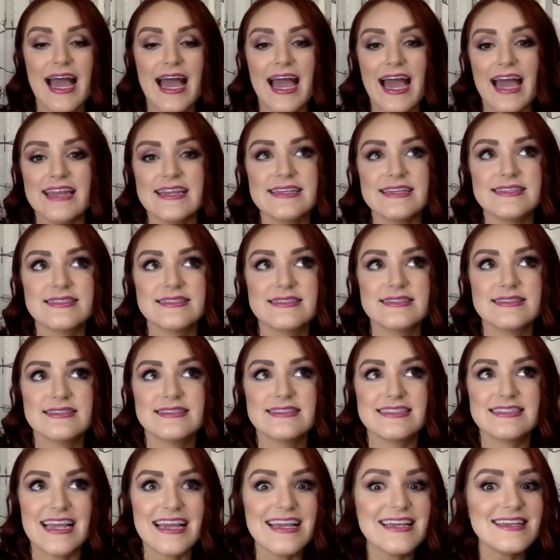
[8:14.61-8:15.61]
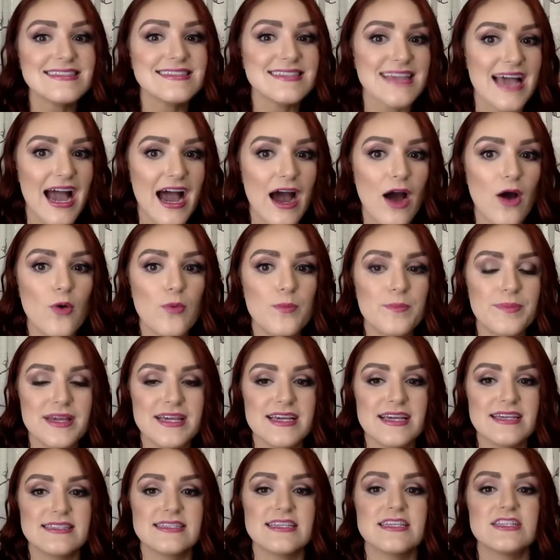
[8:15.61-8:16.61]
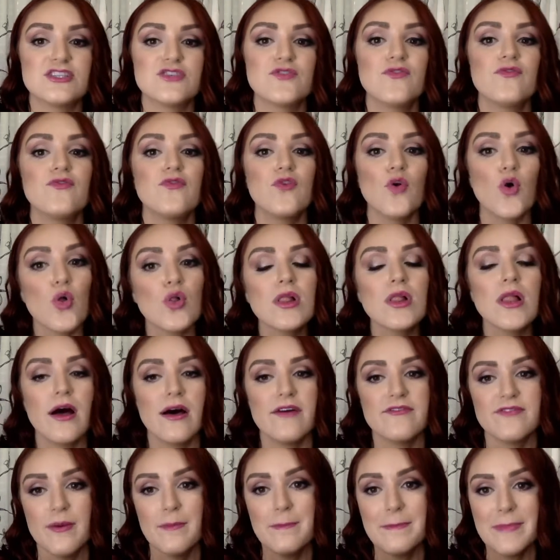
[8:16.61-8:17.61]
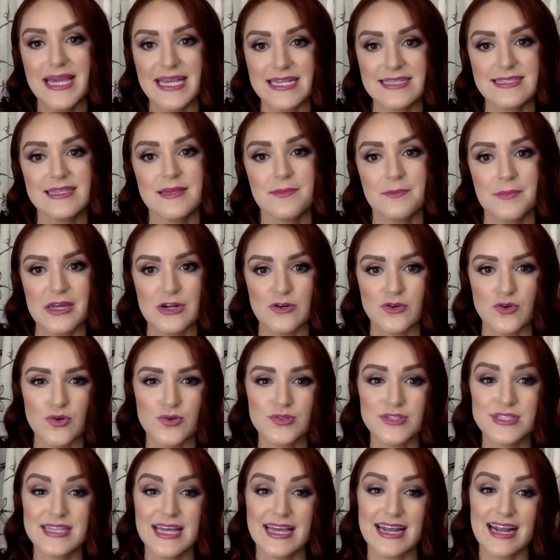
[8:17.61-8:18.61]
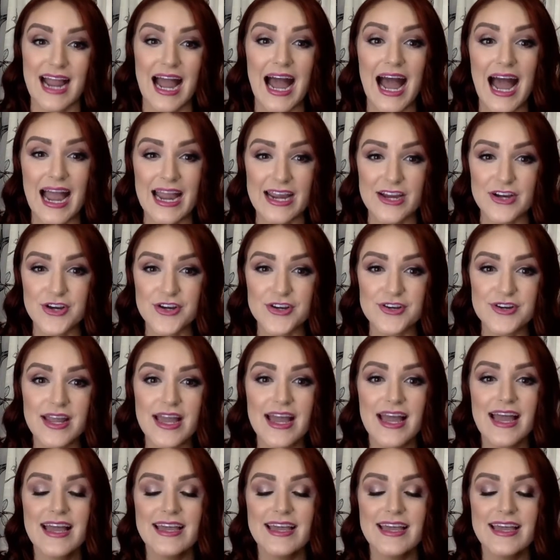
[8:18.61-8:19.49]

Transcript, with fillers: and it stands out because it's full of amazing minerals like iron,